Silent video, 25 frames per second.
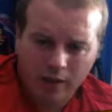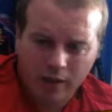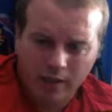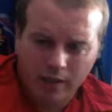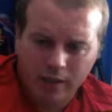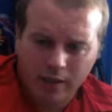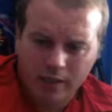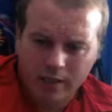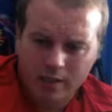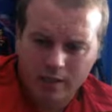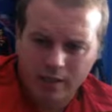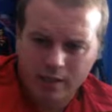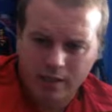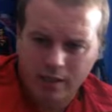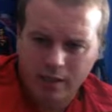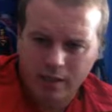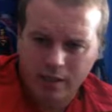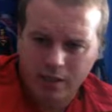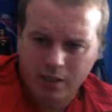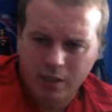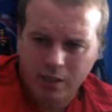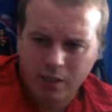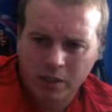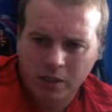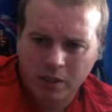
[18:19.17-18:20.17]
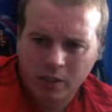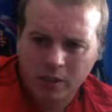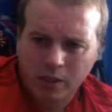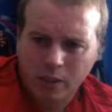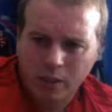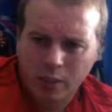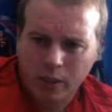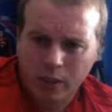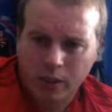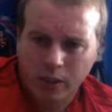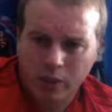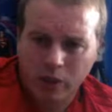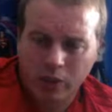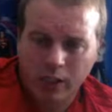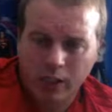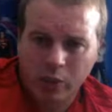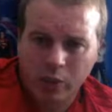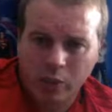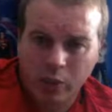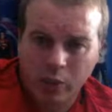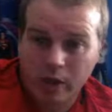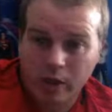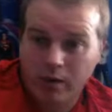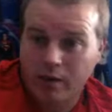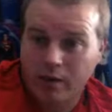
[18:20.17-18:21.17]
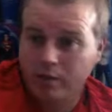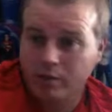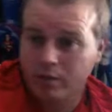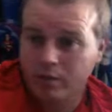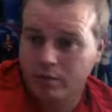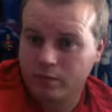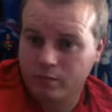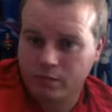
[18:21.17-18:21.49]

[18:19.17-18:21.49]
Arsenal team when United were